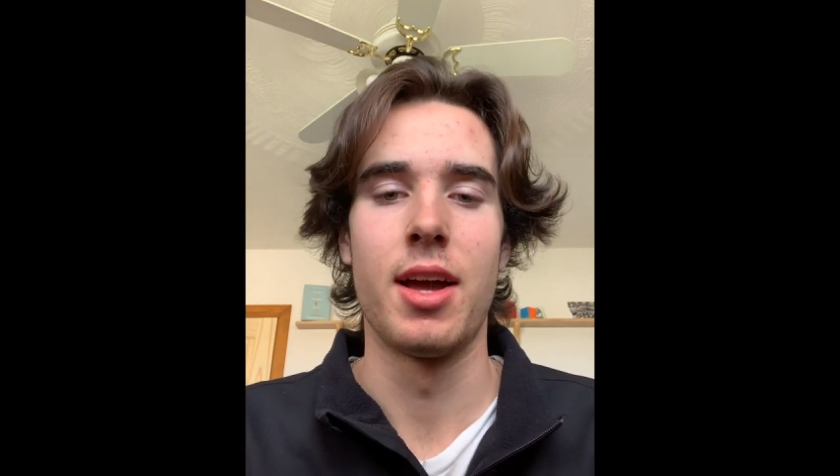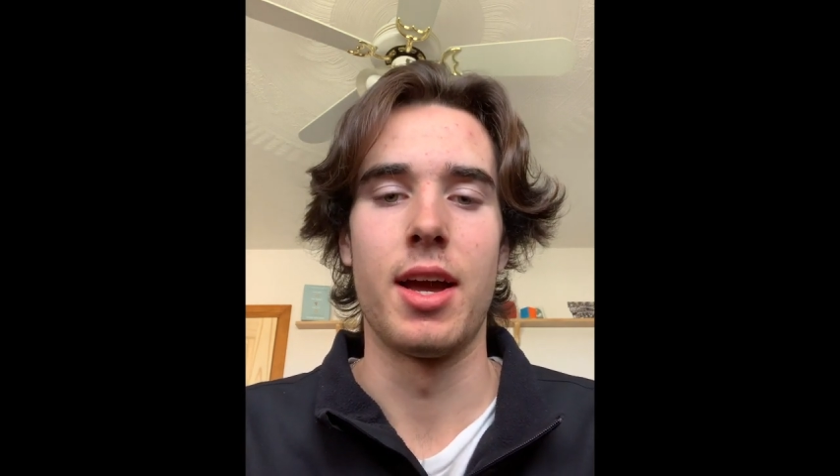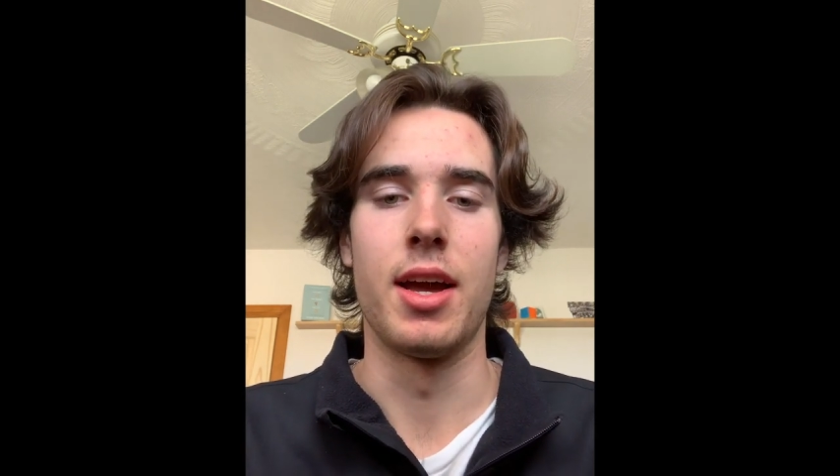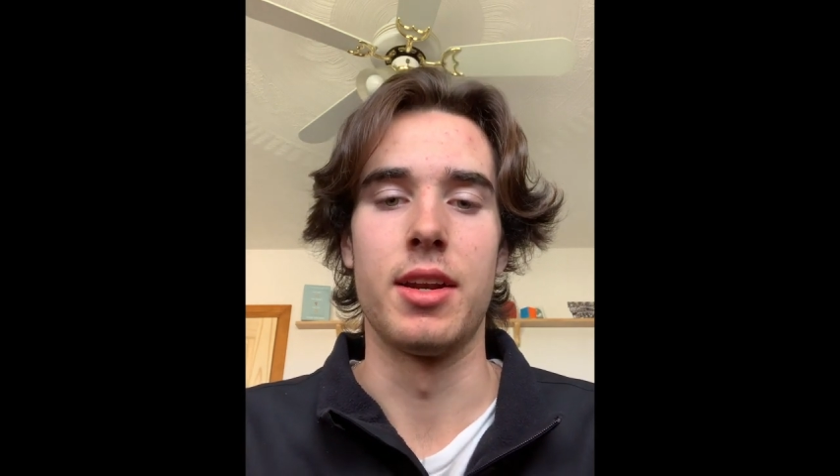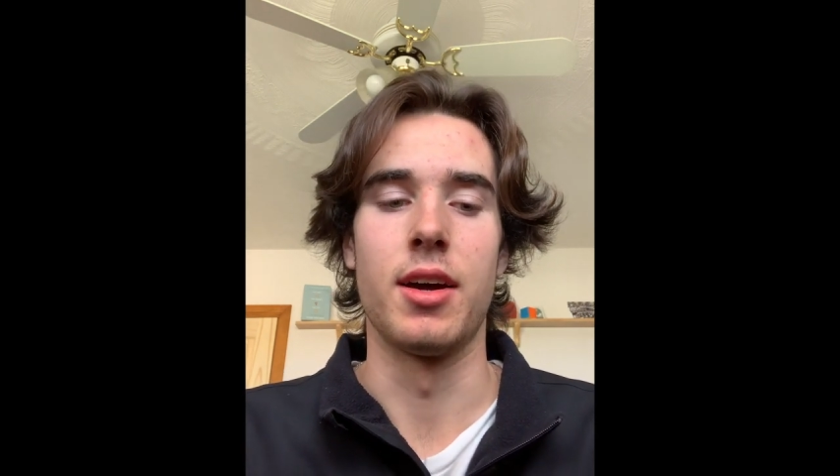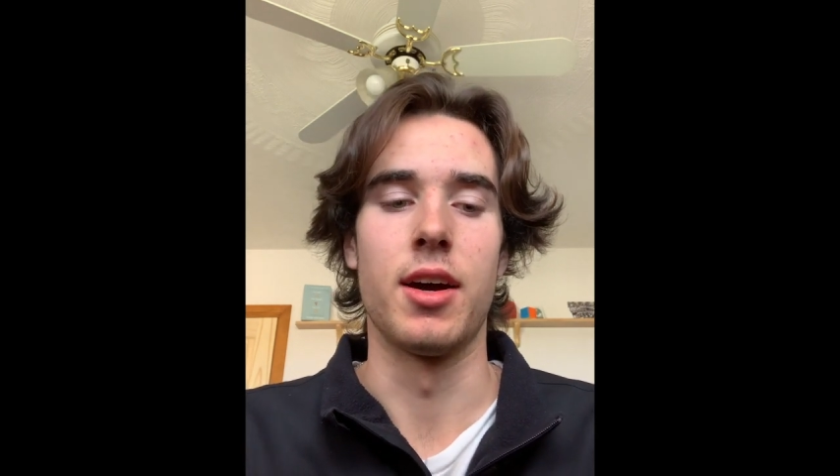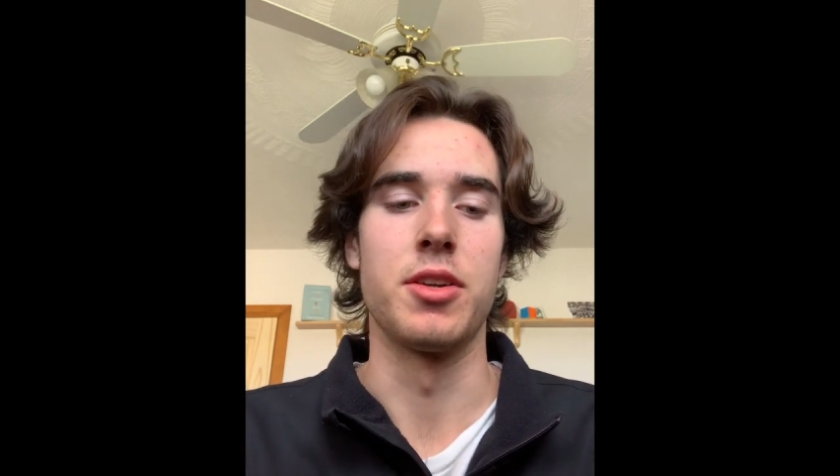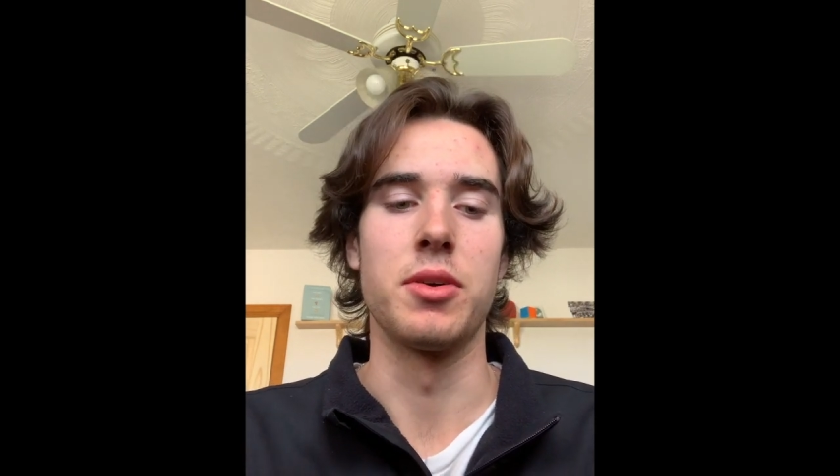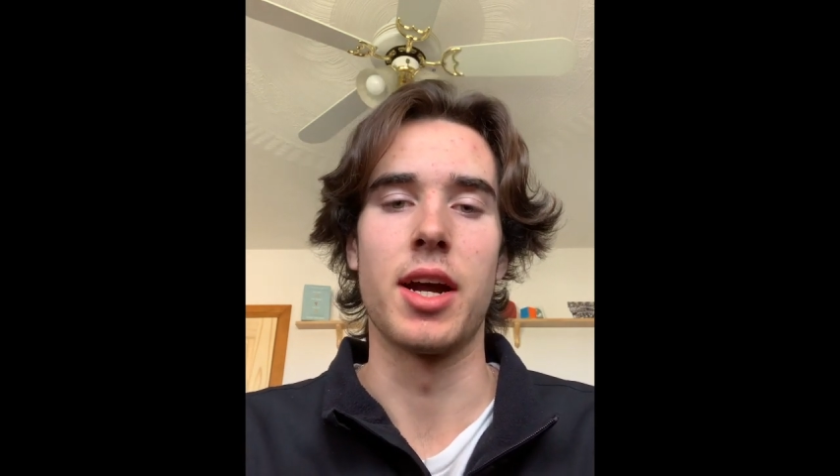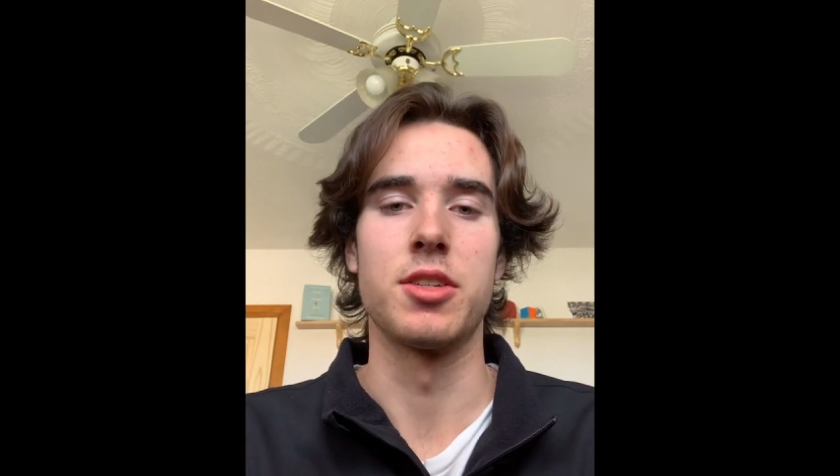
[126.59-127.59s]
And you
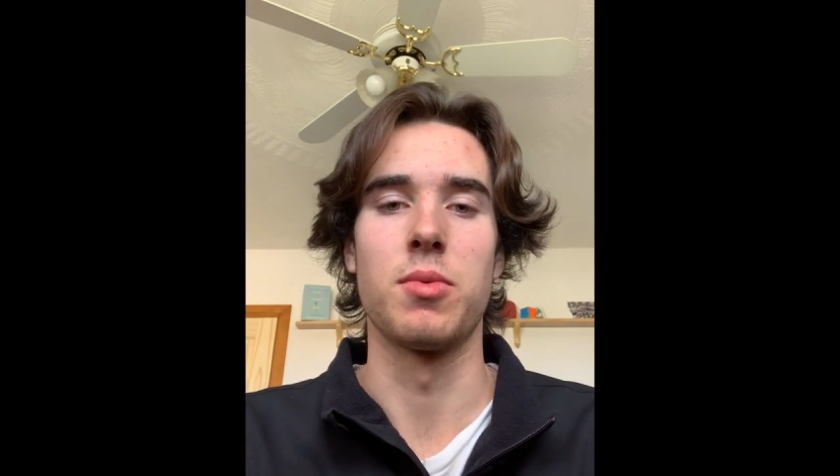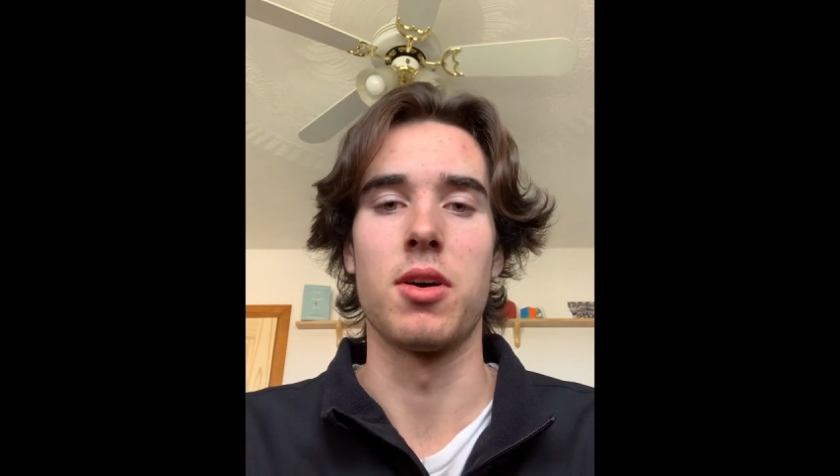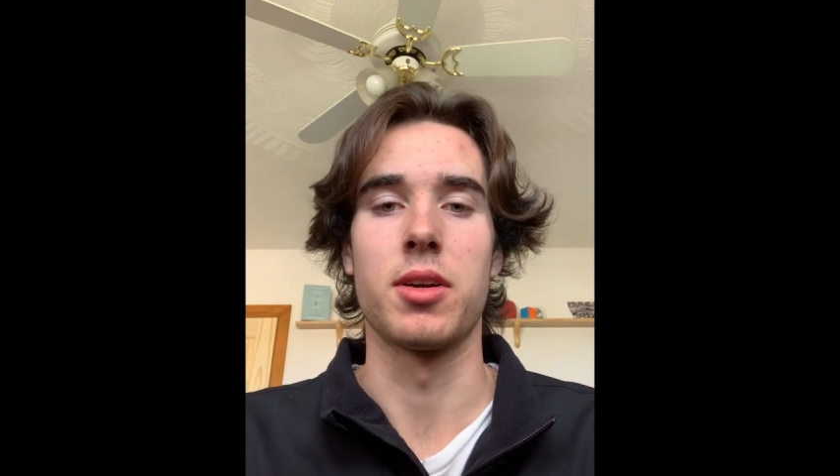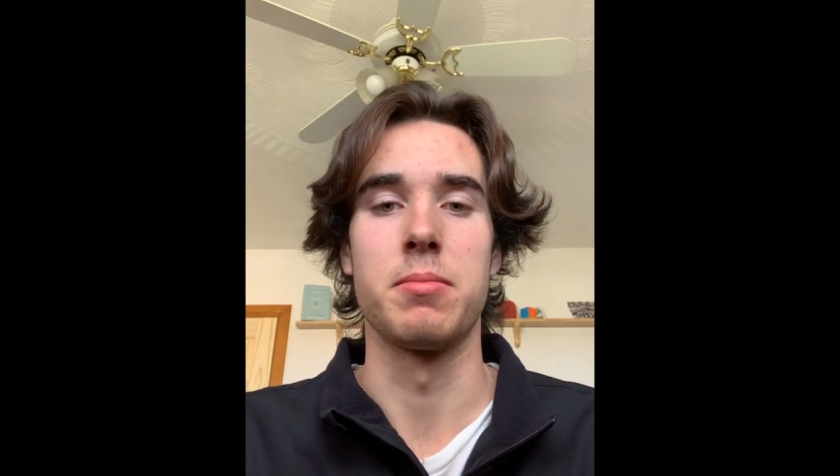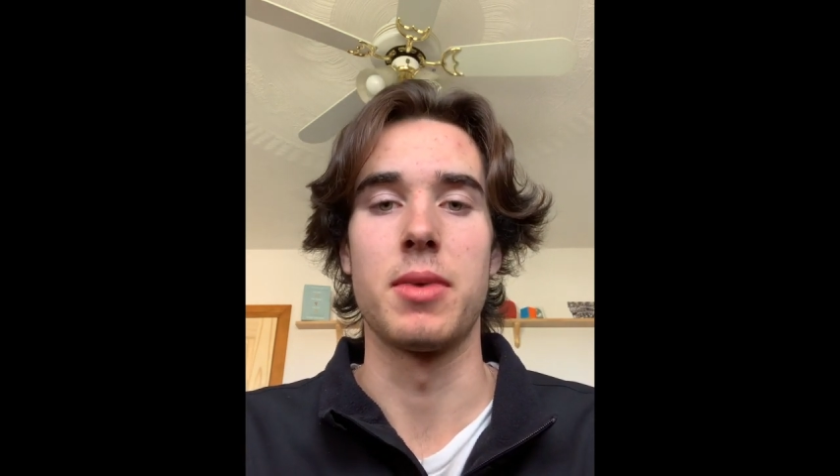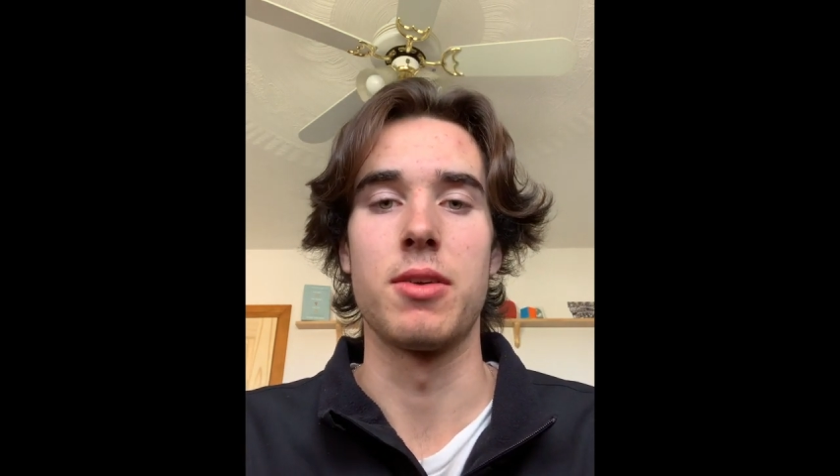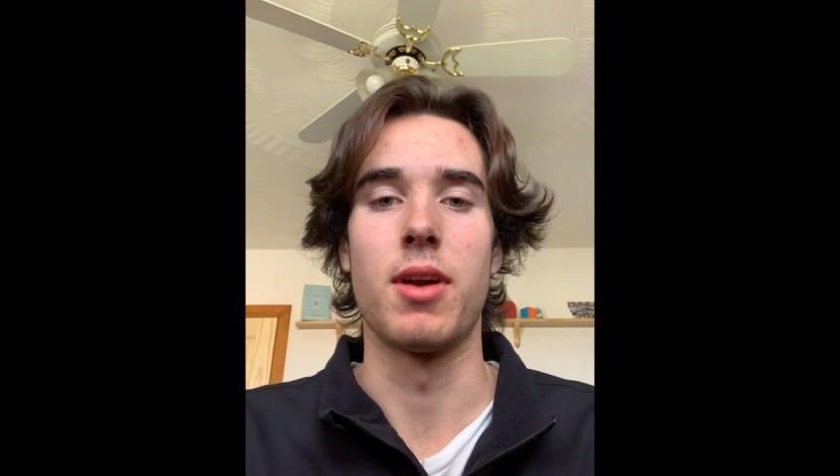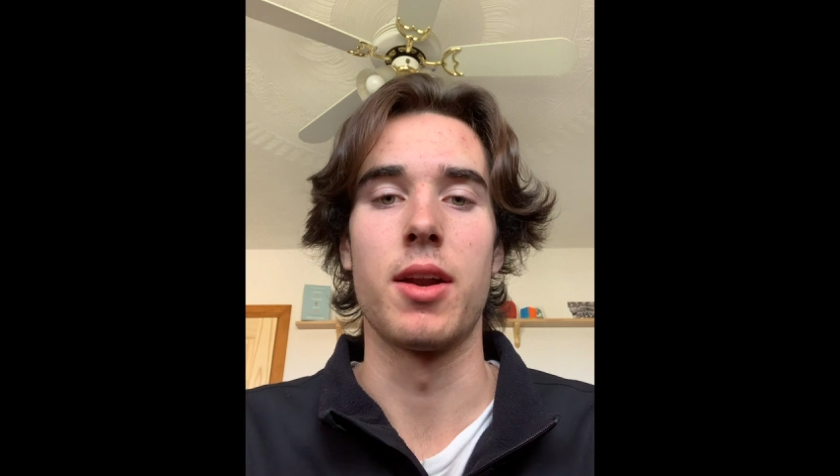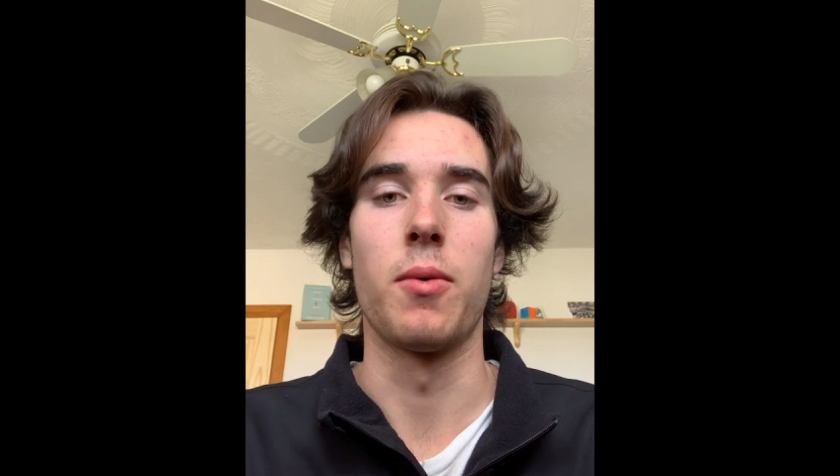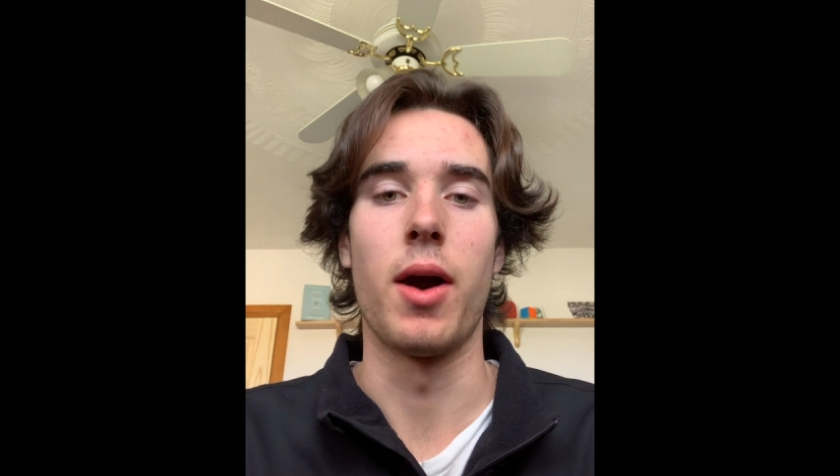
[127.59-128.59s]
guys welcomed me right
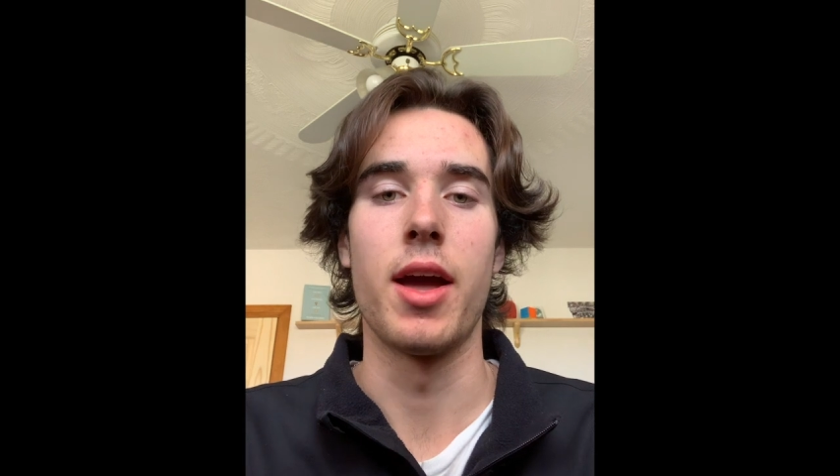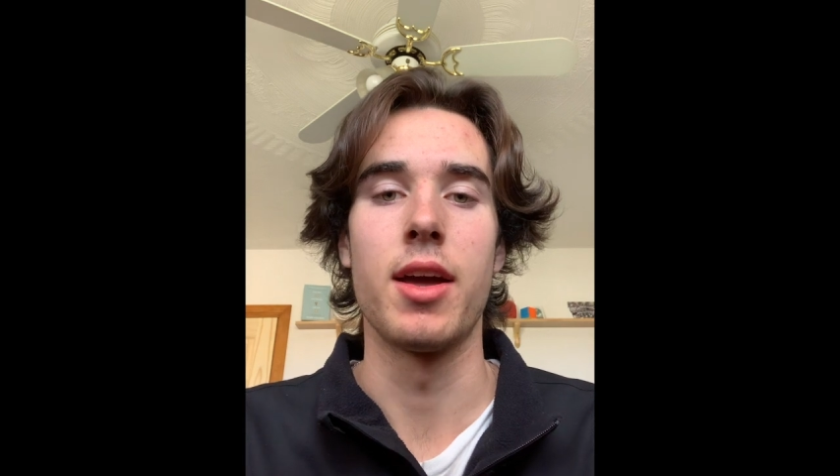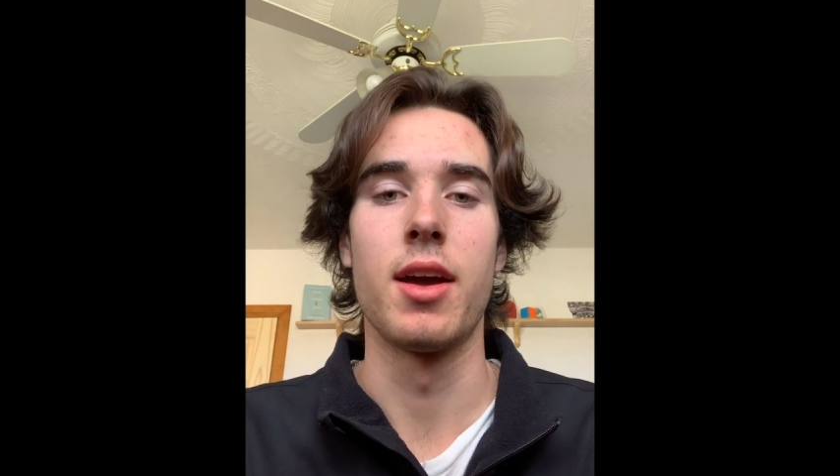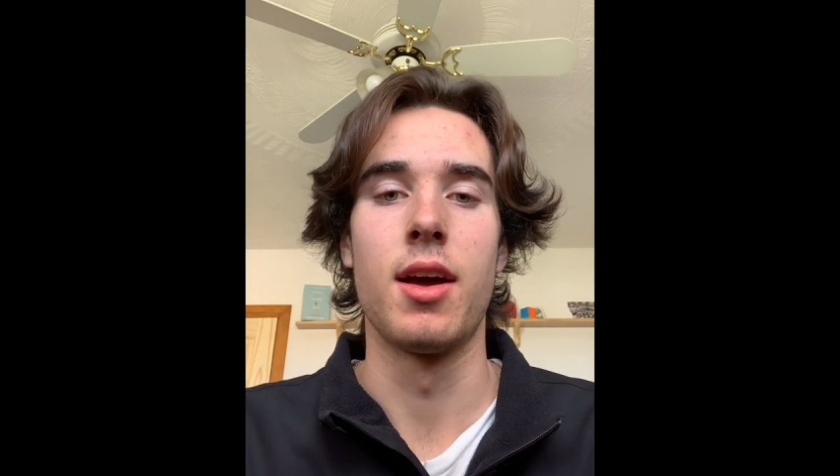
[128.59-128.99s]
away.